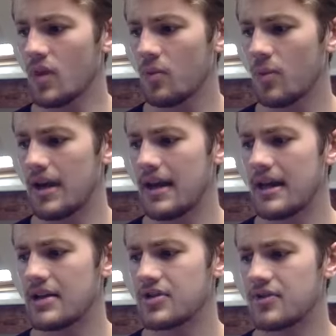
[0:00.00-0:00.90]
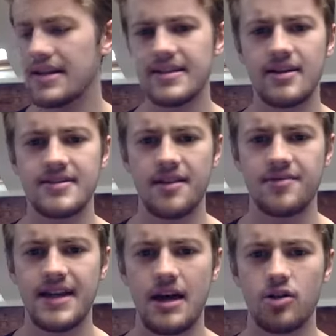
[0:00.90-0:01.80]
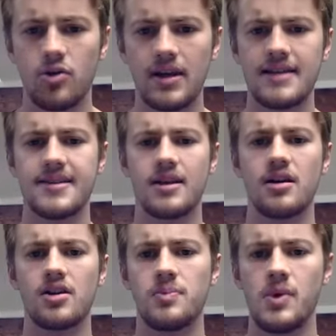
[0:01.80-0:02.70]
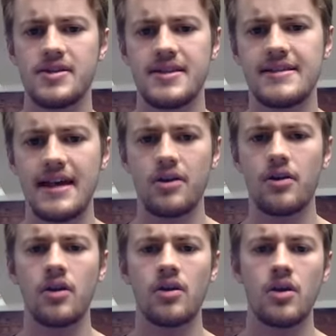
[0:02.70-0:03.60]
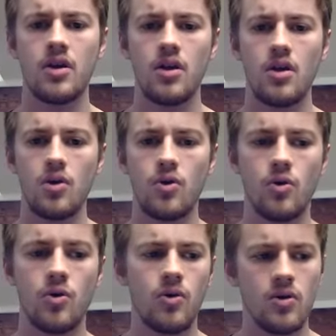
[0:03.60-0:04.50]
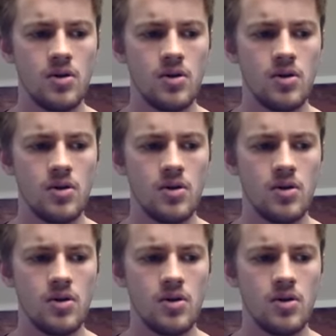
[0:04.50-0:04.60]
we're sort of letting ourselves down, or we're letting our community down, or